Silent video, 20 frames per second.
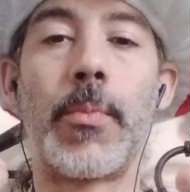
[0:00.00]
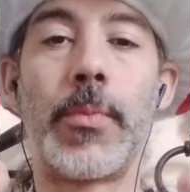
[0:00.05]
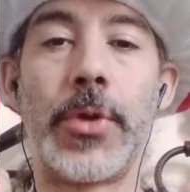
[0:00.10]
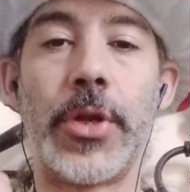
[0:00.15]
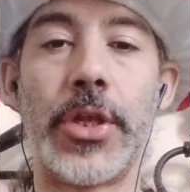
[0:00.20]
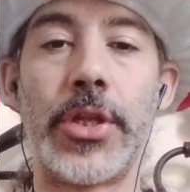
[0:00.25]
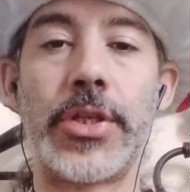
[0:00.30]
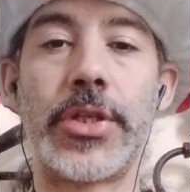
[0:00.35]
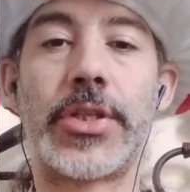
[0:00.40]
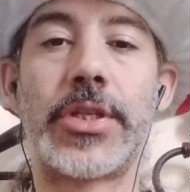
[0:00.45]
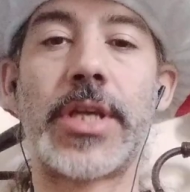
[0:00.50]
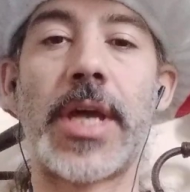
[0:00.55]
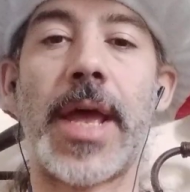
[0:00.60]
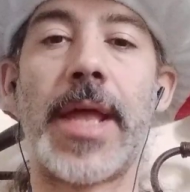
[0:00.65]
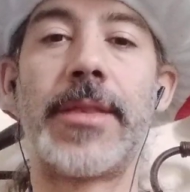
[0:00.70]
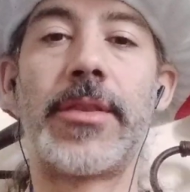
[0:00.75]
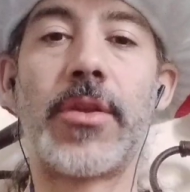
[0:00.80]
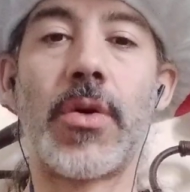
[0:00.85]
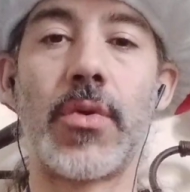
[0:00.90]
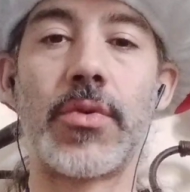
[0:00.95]

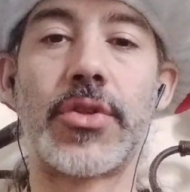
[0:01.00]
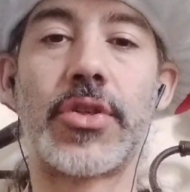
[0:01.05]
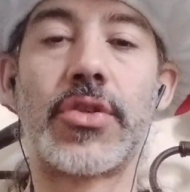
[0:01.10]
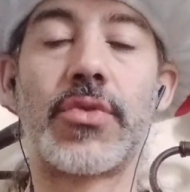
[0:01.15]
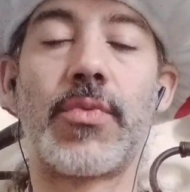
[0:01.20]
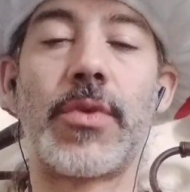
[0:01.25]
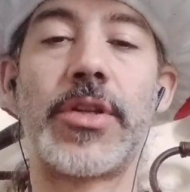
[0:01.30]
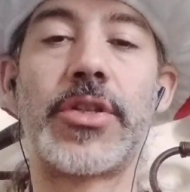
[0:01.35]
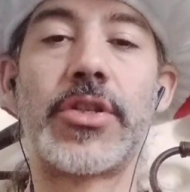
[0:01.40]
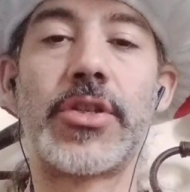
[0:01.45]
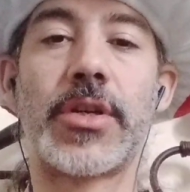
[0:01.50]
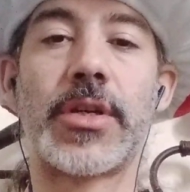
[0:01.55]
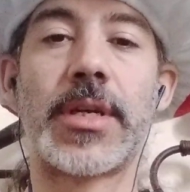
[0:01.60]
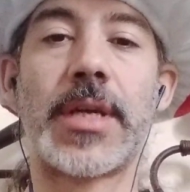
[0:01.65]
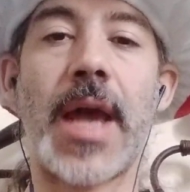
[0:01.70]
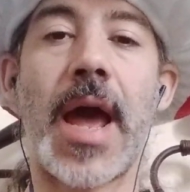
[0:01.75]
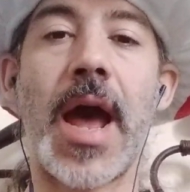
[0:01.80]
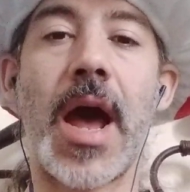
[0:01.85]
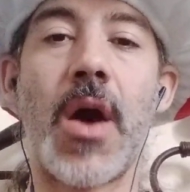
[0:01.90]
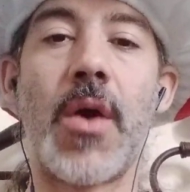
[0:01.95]
Nintendo Switch
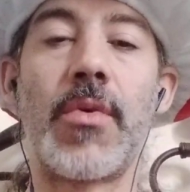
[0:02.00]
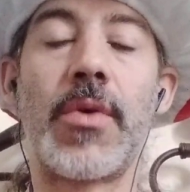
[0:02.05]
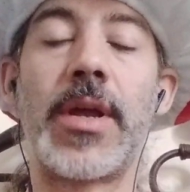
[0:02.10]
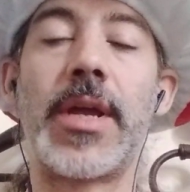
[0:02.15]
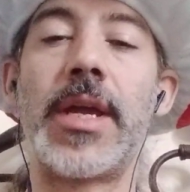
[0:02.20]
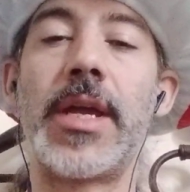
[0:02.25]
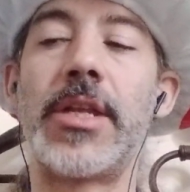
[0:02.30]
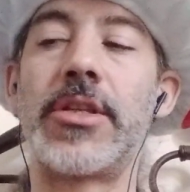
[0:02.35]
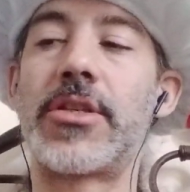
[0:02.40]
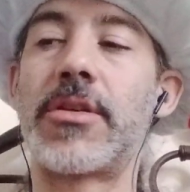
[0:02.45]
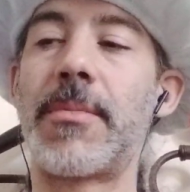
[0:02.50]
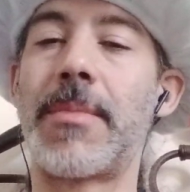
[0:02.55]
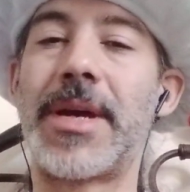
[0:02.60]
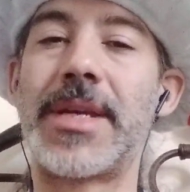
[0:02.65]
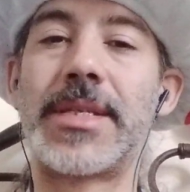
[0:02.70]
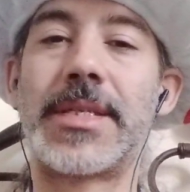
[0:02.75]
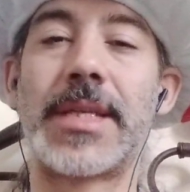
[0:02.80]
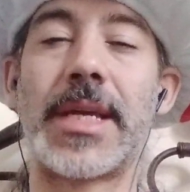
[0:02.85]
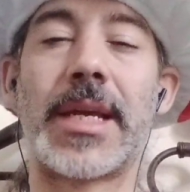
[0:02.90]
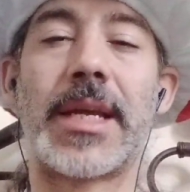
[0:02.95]
account into my
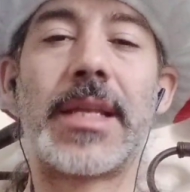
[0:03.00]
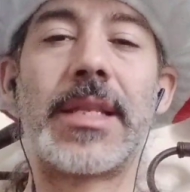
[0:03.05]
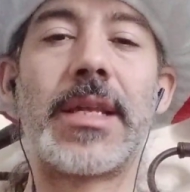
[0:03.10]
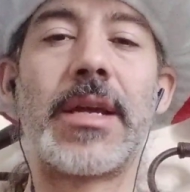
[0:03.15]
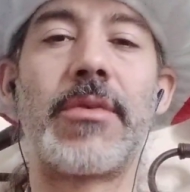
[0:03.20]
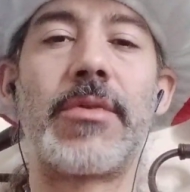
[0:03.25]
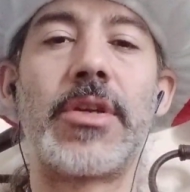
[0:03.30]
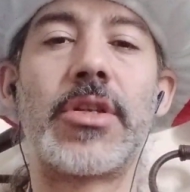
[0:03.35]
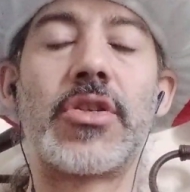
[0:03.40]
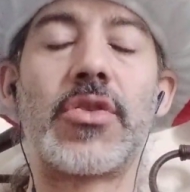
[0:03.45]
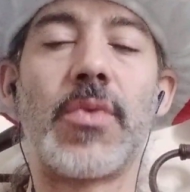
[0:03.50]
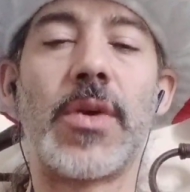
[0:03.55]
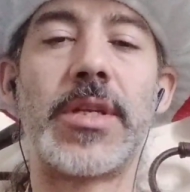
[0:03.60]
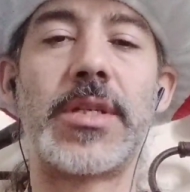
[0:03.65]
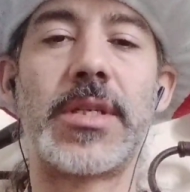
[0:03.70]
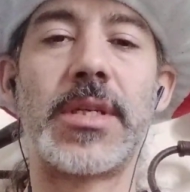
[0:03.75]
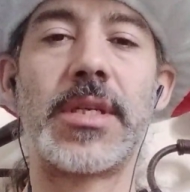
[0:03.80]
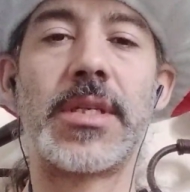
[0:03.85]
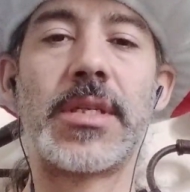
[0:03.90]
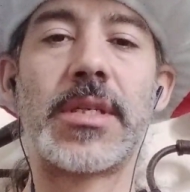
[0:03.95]
secondary
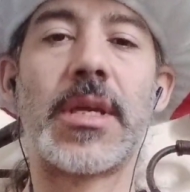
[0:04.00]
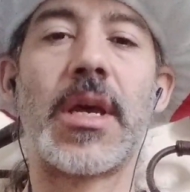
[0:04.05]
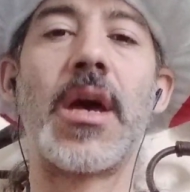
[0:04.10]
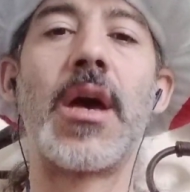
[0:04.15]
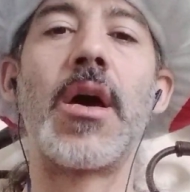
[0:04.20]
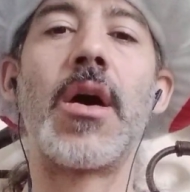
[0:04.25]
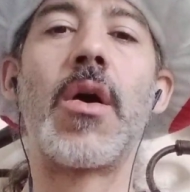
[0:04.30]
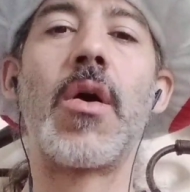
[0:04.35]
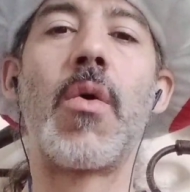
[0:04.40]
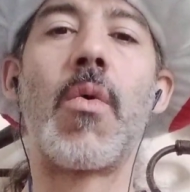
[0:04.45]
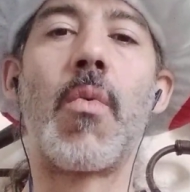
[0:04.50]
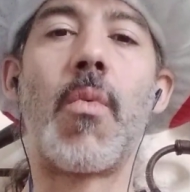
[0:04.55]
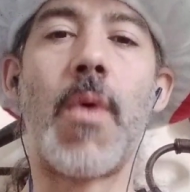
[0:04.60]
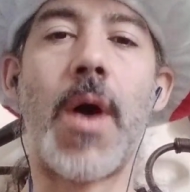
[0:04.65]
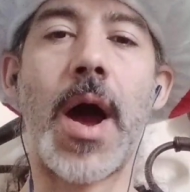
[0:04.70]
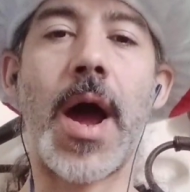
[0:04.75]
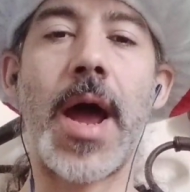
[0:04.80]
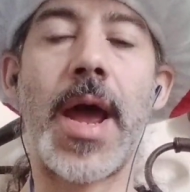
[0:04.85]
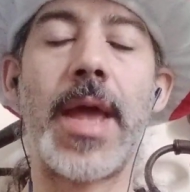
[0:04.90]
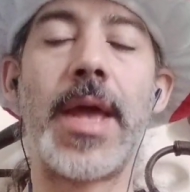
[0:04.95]
Switches.
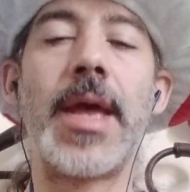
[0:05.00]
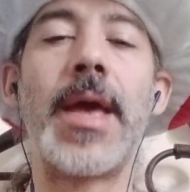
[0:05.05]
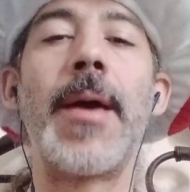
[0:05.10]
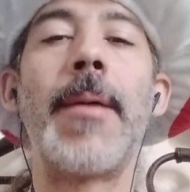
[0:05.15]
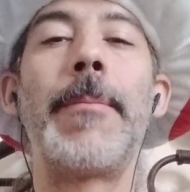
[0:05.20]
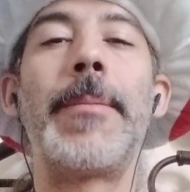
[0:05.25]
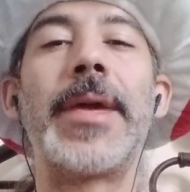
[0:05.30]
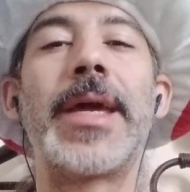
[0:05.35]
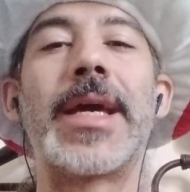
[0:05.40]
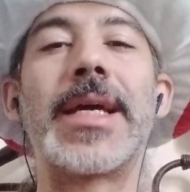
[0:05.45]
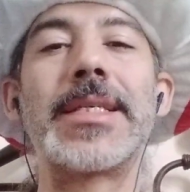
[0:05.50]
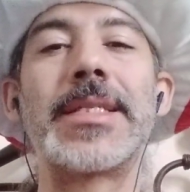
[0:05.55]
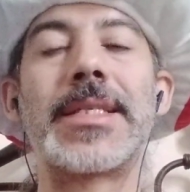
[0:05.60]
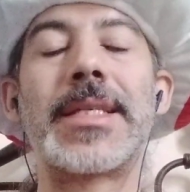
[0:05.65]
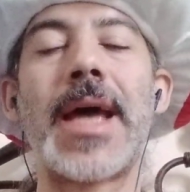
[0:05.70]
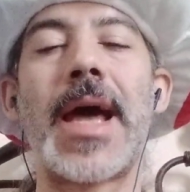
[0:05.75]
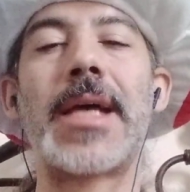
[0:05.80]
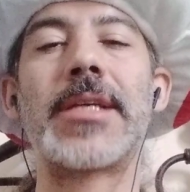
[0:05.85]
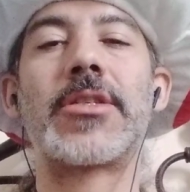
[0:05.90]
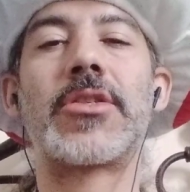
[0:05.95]
Why? Because
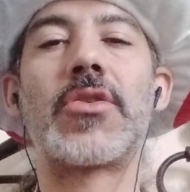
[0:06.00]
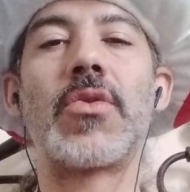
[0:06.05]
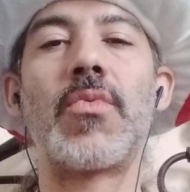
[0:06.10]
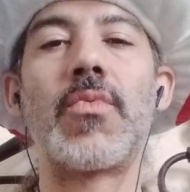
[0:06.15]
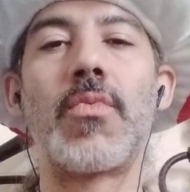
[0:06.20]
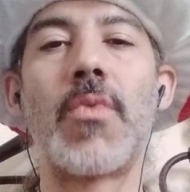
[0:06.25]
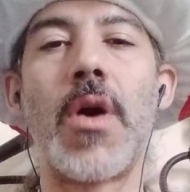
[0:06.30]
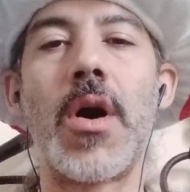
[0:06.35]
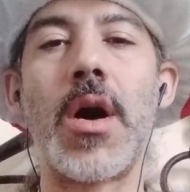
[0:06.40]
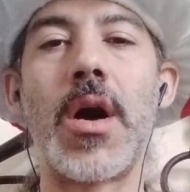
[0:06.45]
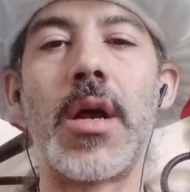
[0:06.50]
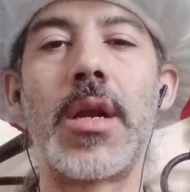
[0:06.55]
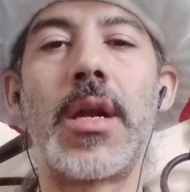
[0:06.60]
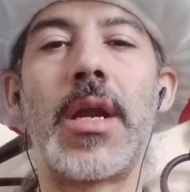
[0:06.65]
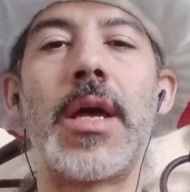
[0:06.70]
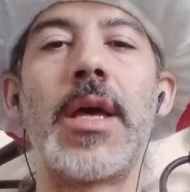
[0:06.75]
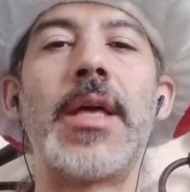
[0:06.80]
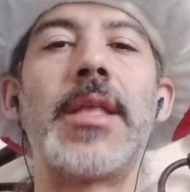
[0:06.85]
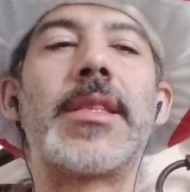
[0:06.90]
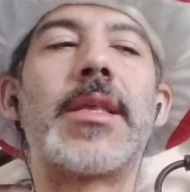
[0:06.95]
that's the one
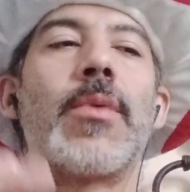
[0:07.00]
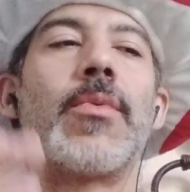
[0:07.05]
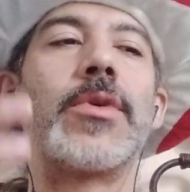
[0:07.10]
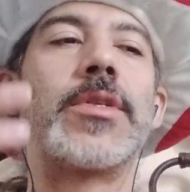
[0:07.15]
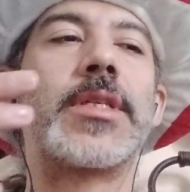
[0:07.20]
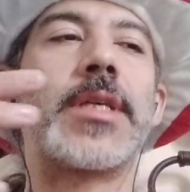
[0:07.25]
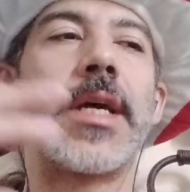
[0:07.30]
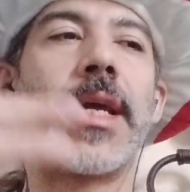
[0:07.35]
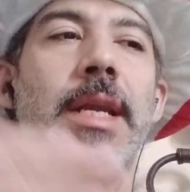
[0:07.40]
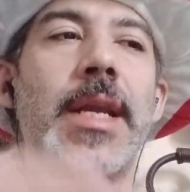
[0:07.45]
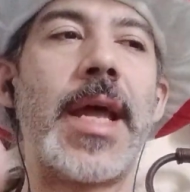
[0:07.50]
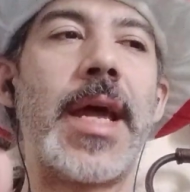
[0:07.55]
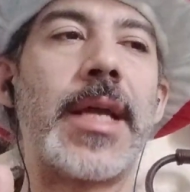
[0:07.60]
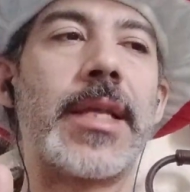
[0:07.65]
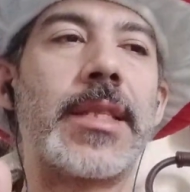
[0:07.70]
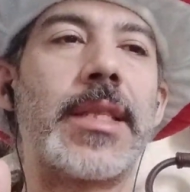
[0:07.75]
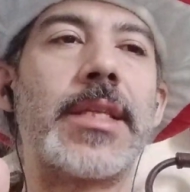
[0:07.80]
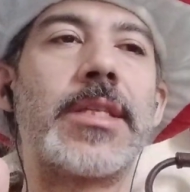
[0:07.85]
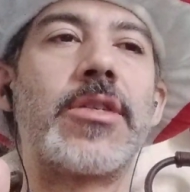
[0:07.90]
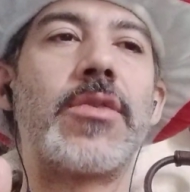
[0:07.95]
that was
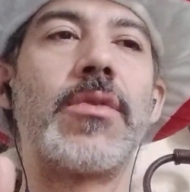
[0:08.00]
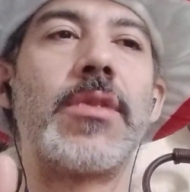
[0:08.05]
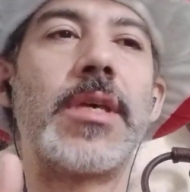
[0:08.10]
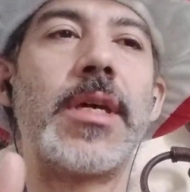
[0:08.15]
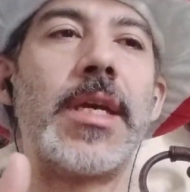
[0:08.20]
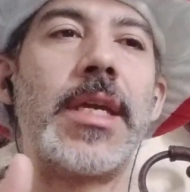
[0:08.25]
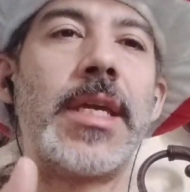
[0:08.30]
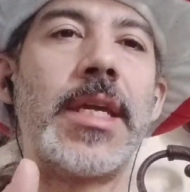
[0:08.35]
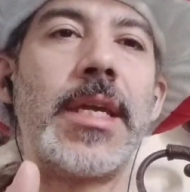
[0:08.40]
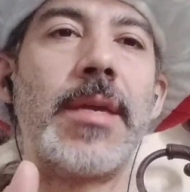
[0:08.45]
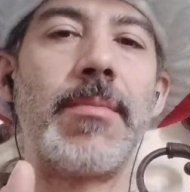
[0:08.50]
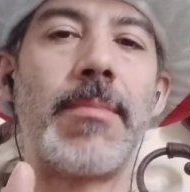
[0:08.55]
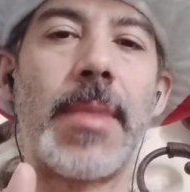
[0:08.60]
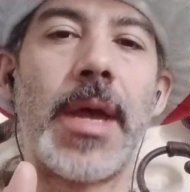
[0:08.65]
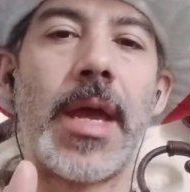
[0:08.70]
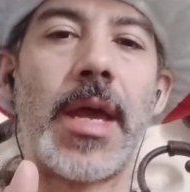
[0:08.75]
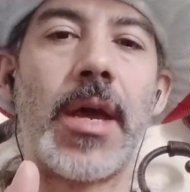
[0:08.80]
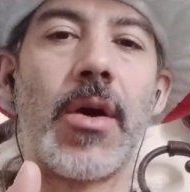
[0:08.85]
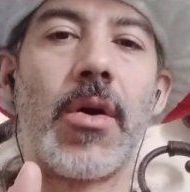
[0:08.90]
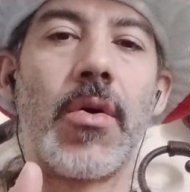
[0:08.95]
connected to the
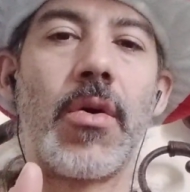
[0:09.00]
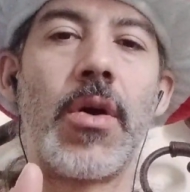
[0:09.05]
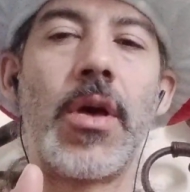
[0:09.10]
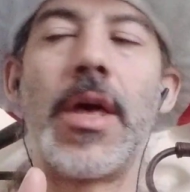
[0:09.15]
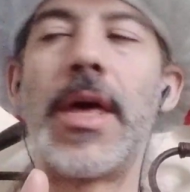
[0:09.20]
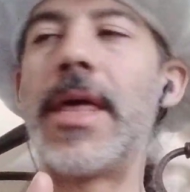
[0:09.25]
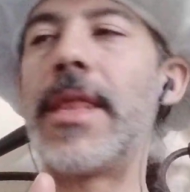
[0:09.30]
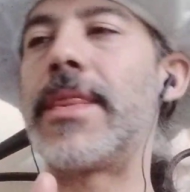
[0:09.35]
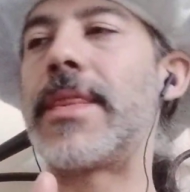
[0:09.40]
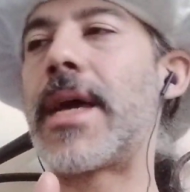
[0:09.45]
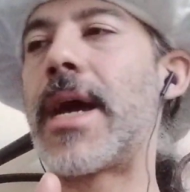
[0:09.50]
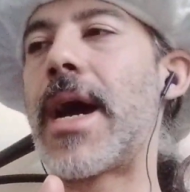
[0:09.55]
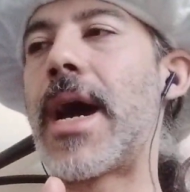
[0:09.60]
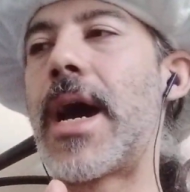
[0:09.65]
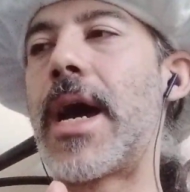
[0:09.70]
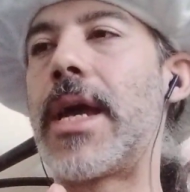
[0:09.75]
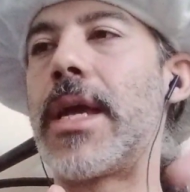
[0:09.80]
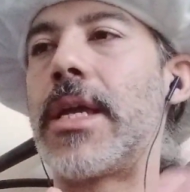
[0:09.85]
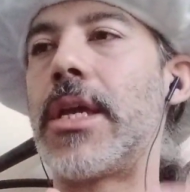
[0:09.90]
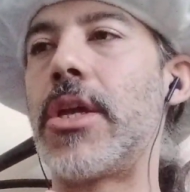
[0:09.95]
email that
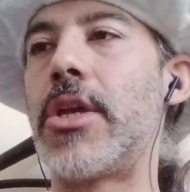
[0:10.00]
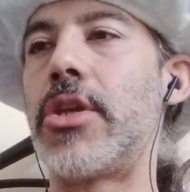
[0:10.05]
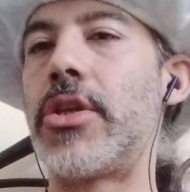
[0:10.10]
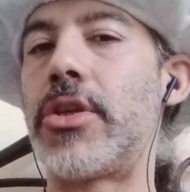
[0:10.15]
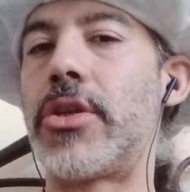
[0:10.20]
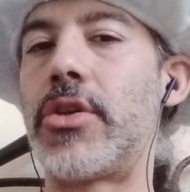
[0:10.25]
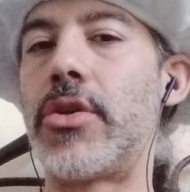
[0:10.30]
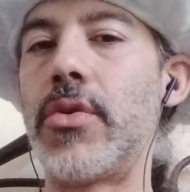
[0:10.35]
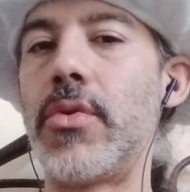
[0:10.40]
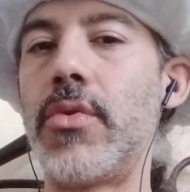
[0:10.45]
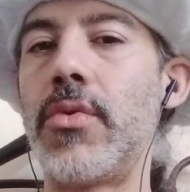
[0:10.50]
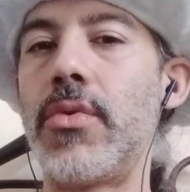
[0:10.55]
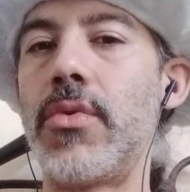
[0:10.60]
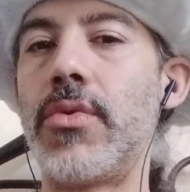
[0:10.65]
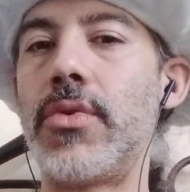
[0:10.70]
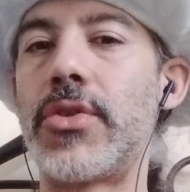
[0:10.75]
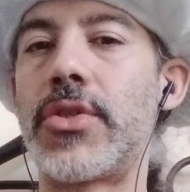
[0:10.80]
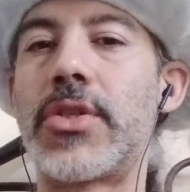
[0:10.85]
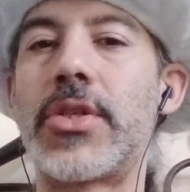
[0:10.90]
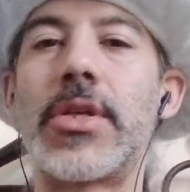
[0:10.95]
I
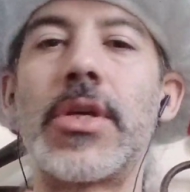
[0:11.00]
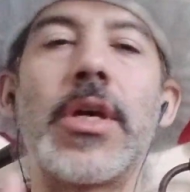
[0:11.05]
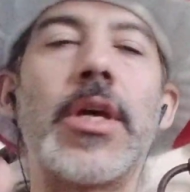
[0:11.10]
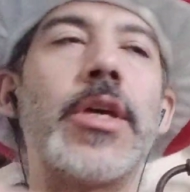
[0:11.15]
used